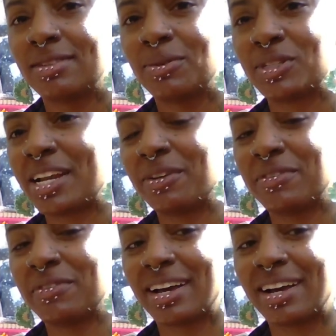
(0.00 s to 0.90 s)
which I don't even
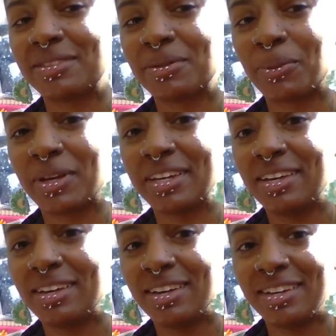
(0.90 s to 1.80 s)
think I got to the point.
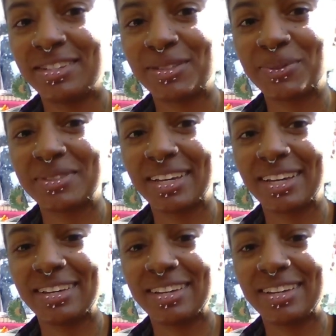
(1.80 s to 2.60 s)
Just 1 second.